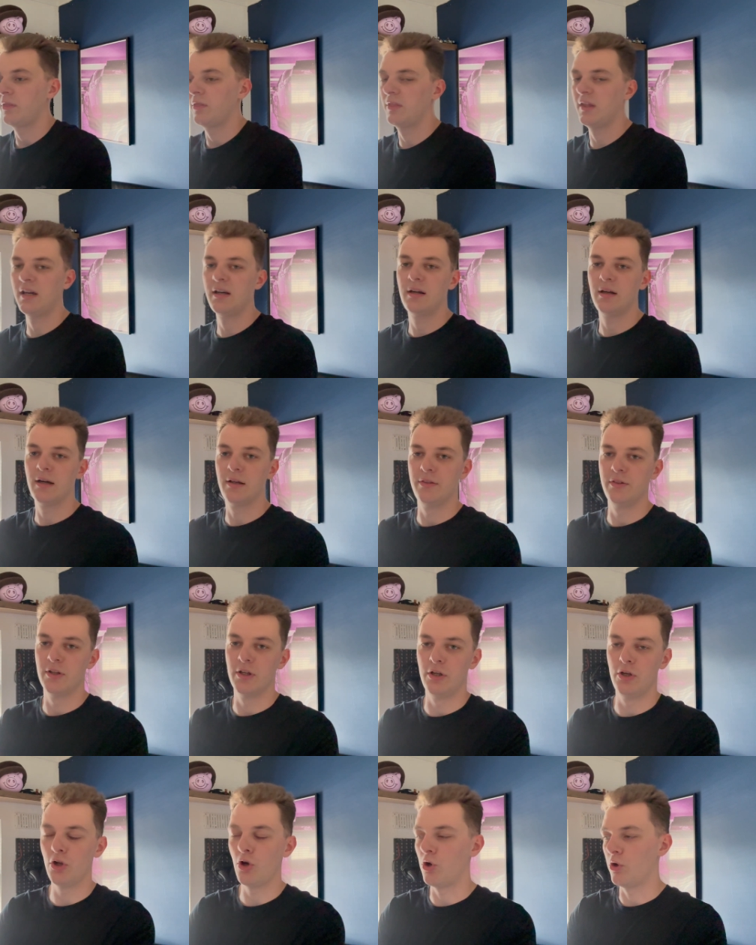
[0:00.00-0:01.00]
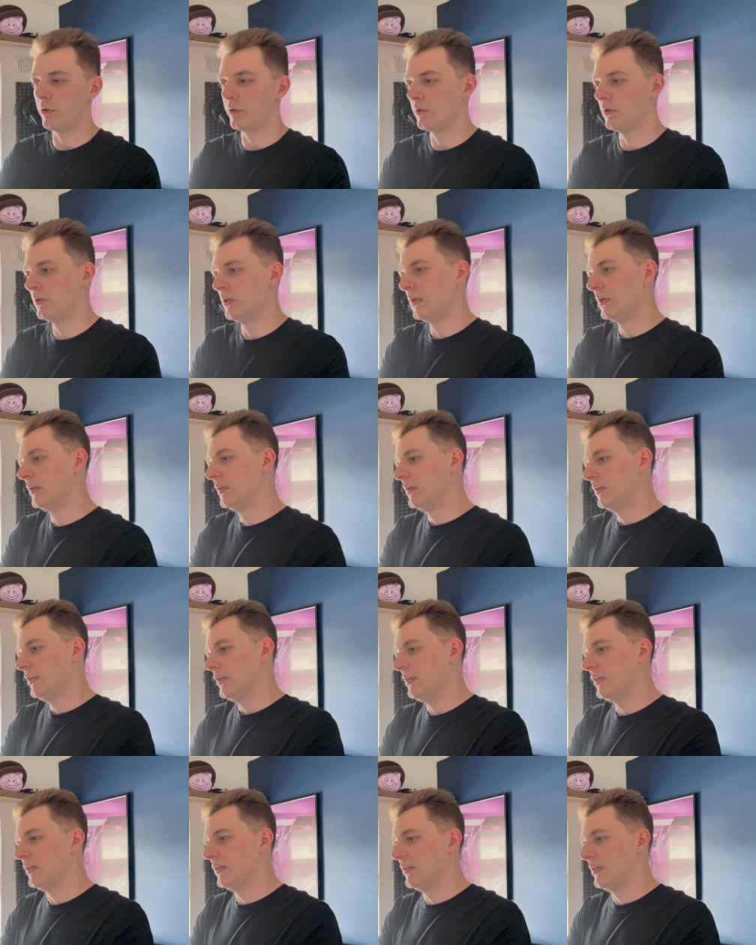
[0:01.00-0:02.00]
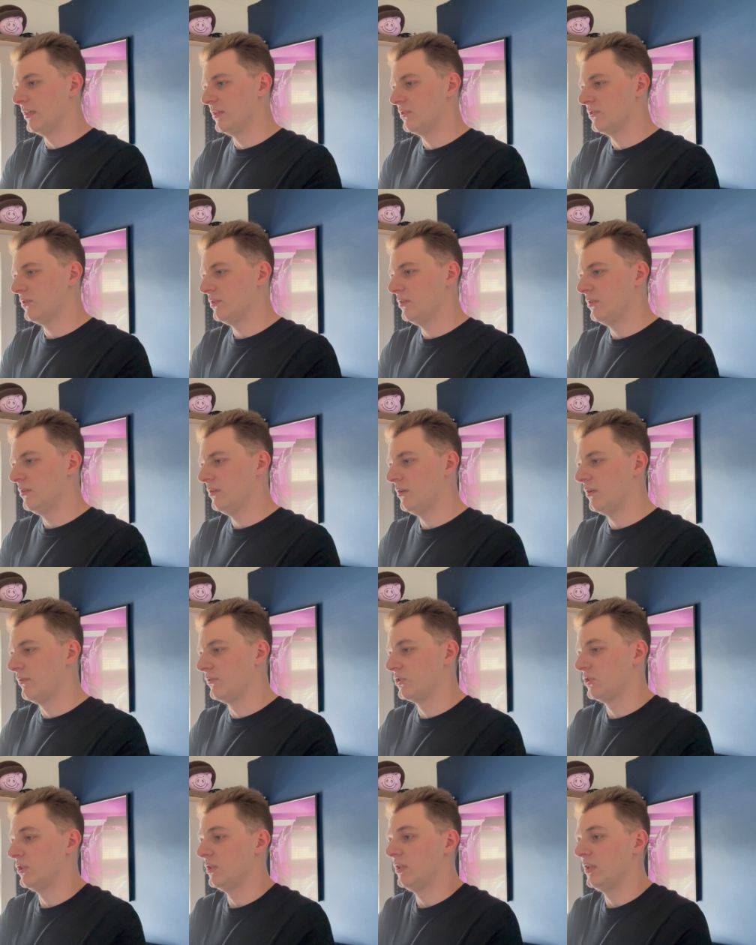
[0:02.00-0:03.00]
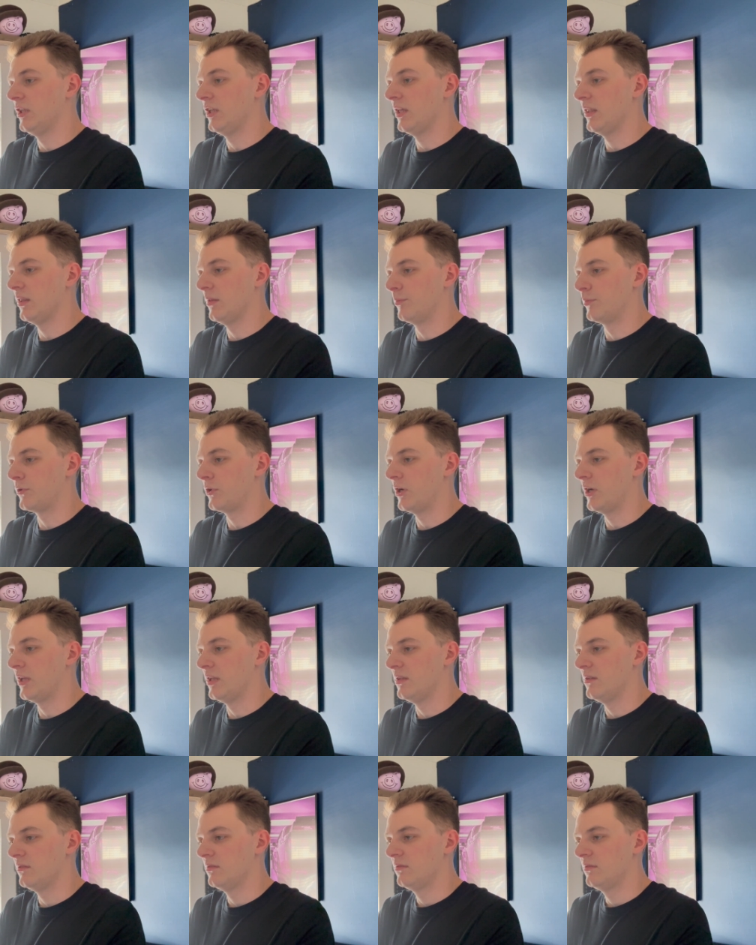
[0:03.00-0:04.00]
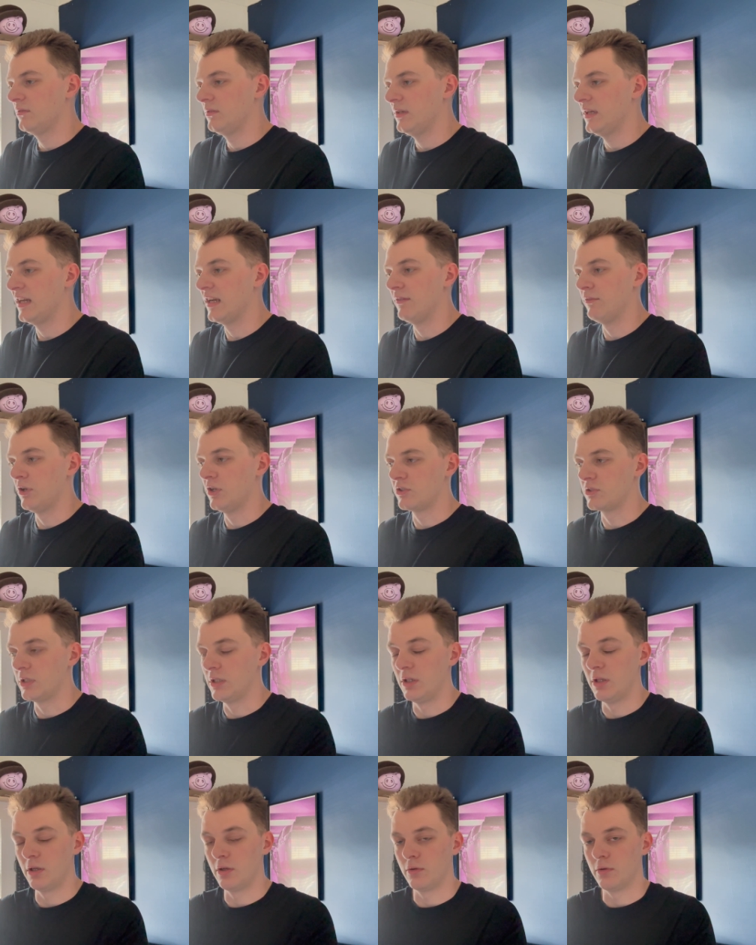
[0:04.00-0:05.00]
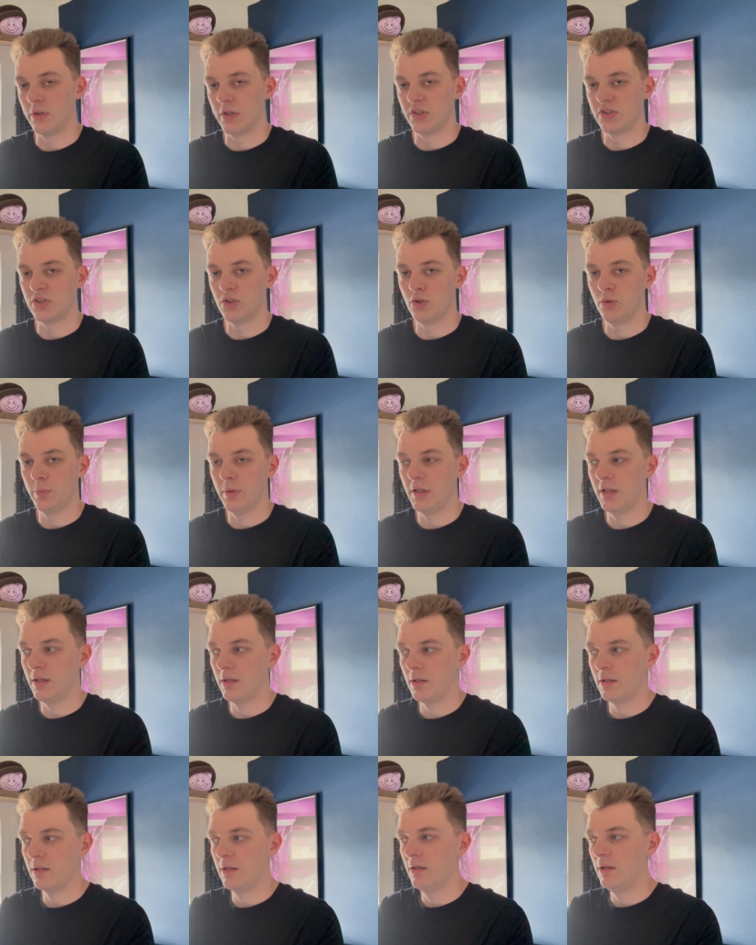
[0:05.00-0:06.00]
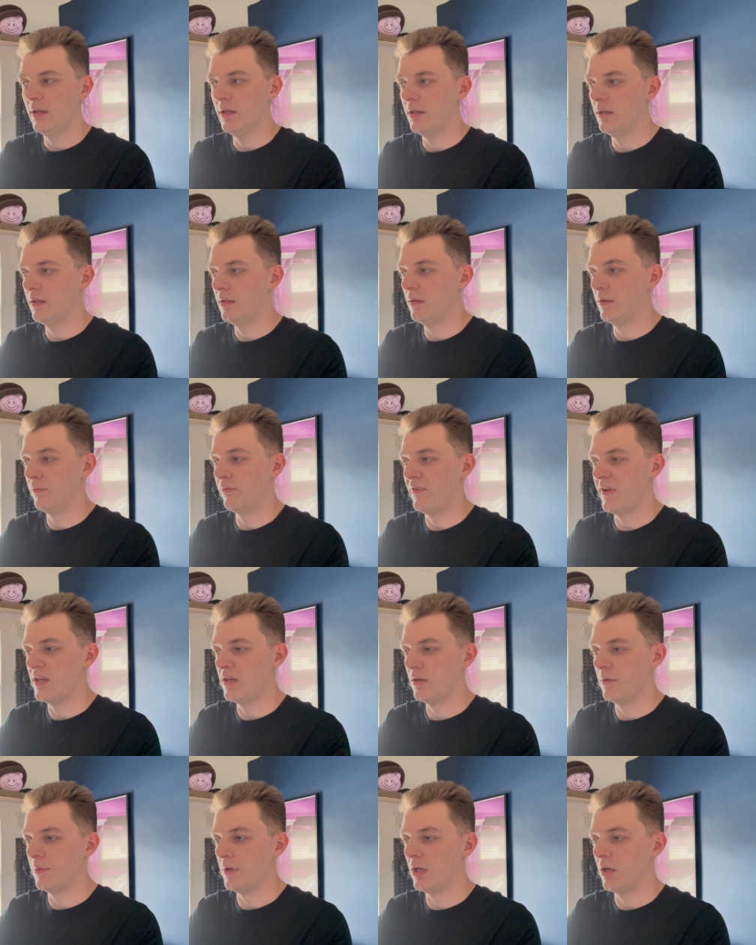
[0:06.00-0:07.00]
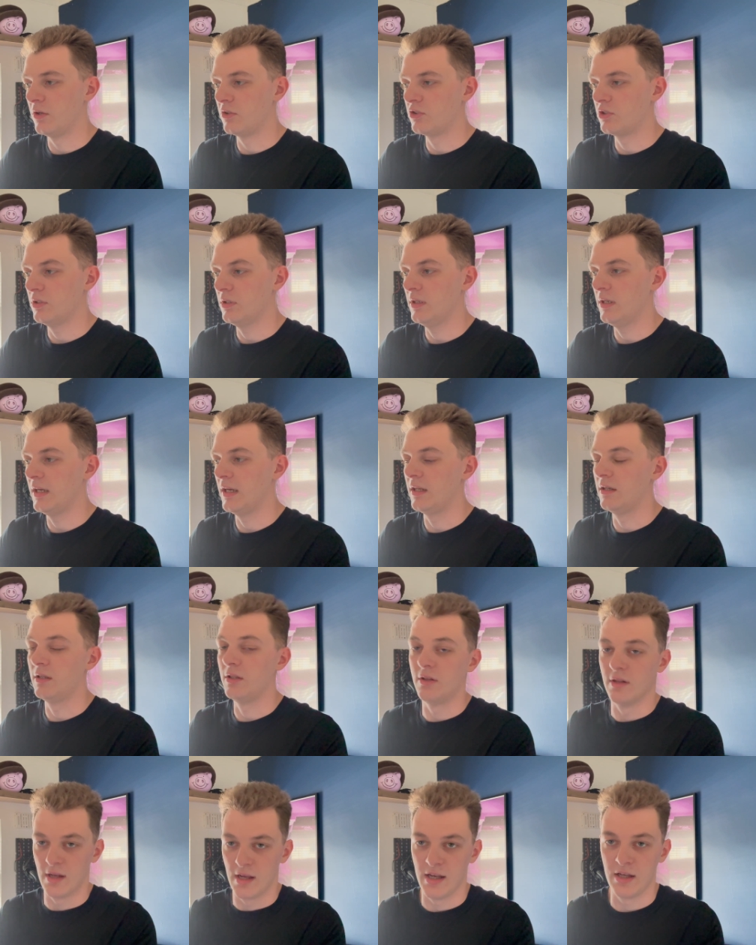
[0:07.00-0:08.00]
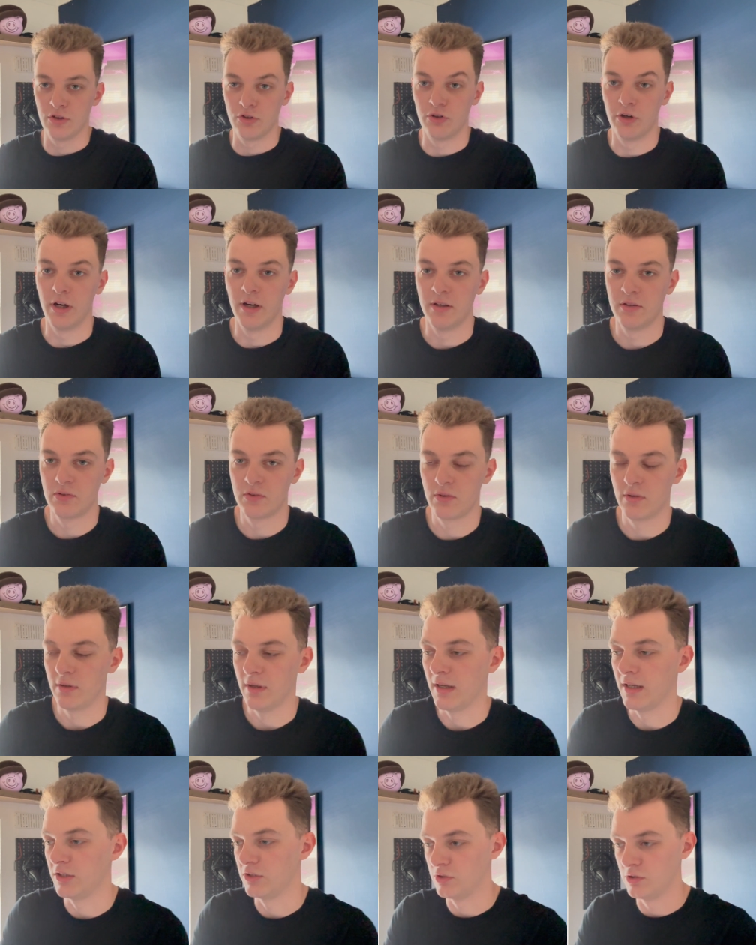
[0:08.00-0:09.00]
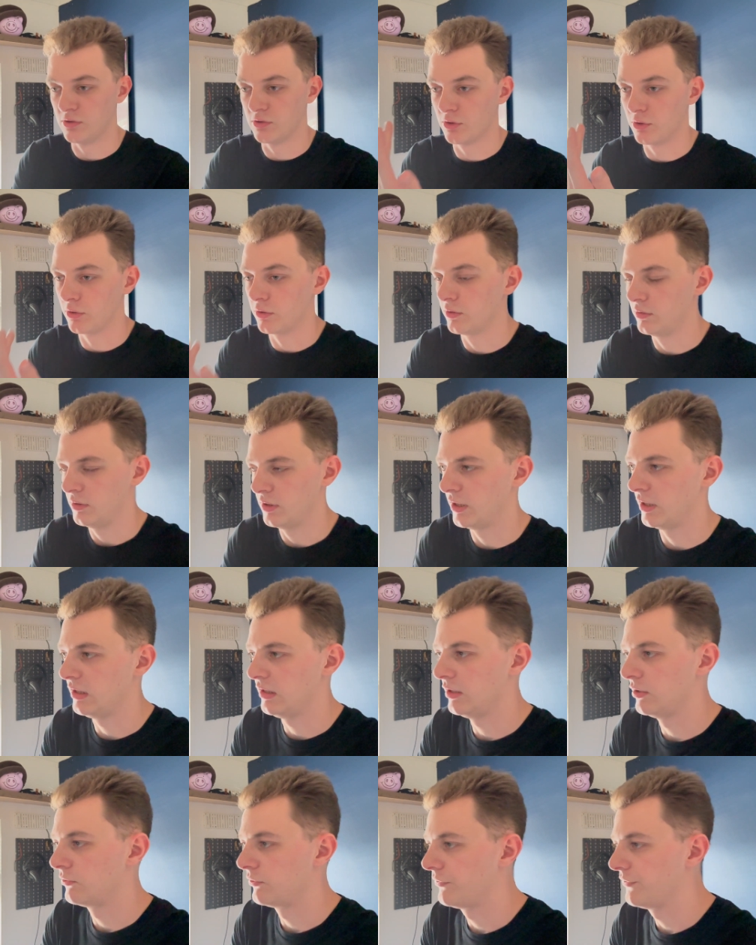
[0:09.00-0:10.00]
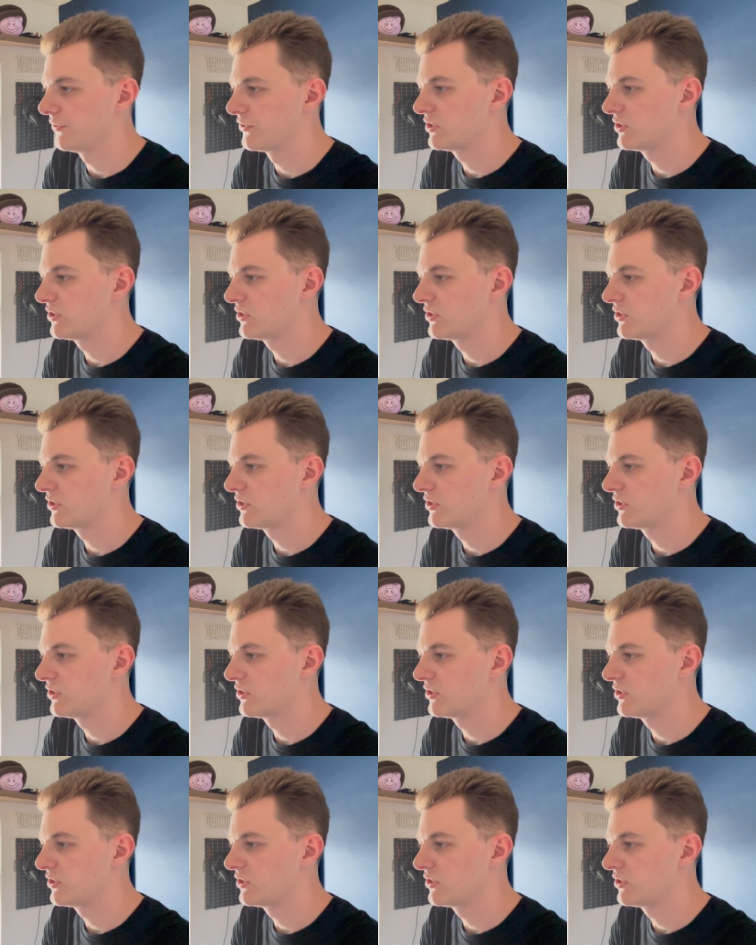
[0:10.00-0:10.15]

that and the non is obviously you get the bright anniversary logo on the silver plaque the fender badge and in the headrest, as you saw earlier on the